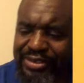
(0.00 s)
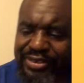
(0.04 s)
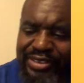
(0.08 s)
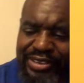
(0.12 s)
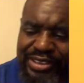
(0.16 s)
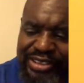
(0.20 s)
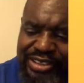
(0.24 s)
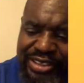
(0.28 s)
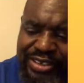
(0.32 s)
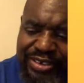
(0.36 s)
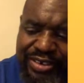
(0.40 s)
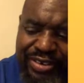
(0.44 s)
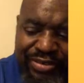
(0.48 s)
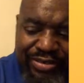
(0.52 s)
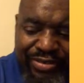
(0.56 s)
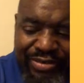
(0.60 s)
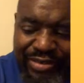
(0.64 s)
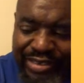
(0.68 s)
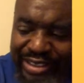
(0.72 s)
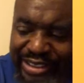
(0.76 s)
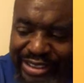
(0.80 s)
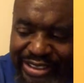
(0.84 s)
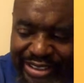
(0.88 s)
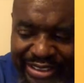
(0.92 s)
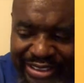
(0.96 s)
so
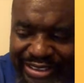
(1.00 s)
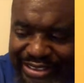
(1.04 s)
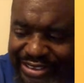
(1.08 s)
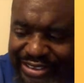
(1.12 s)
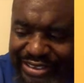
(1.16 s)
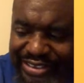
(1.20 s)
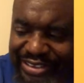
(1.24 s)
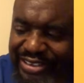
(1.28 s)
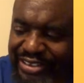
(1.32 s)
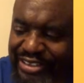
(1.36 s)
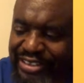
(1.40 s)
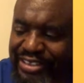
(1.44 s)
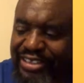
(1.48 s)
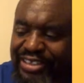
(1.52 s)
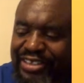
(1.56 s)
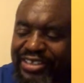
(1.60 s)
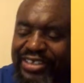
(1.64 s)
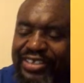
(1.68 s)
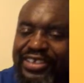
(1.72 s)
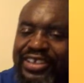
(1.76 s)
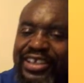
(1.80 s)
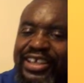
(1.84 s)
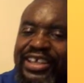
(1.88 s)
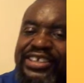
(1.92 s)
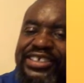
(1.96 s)

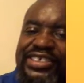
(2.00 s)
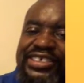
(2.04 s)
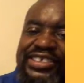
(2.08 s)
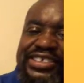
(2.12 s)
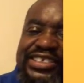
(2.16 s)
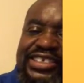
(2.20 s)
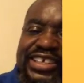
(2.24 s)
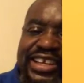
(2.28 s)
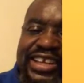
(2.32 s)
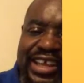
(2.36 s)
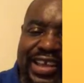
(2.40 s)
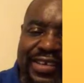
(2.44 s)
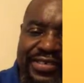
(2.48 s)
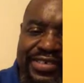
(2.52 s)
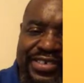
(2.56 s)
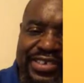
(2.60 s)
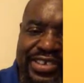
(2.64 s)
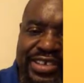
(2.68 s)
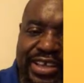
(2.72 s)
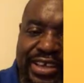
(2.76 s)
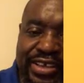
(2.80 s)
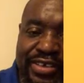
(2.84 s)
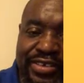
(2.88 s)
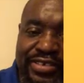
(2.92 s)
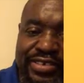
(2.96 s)
he just didn't have
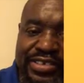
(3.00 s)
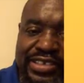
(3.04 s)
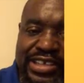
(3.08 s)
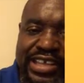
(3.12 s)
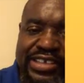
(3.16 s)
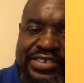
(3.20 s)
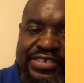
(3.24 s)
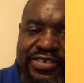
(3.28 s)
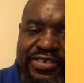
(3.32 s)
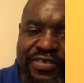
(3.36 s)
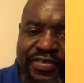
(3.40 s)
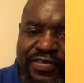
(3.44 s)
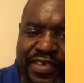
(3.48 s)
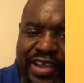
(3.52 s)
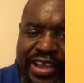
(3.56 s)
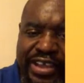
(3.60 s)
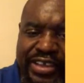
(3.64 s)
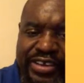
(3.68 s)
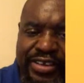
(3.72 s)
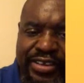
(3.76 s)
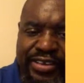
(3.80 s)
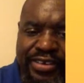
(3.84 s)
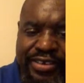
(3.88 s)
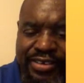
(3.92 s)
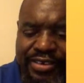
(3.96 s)
skills as a
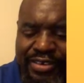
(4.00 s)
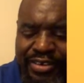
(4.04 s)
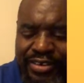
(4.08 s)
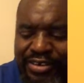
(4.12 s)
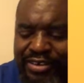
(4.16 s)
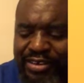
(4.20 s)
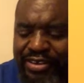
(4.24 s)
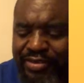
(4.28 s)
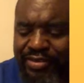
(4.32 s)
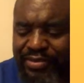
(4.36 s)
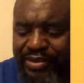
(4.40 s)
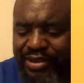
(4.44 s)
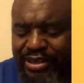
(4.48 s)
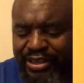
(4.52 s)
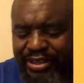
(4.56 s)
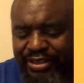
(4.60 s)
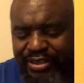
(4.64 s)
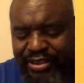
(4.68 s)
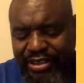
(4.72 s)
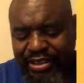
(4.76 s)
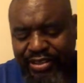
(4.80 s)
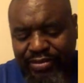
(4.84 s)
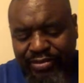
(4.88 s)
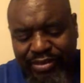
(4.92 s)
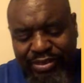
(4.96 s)
fighter, but
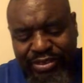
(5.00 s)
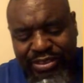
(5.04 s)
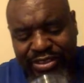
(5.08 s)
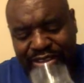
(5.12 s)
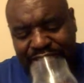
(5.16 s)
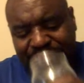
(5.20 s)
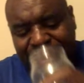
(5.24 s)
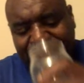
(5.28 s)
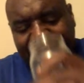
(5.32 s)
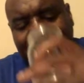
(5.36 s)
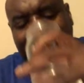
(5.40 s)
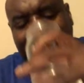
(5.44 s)
he was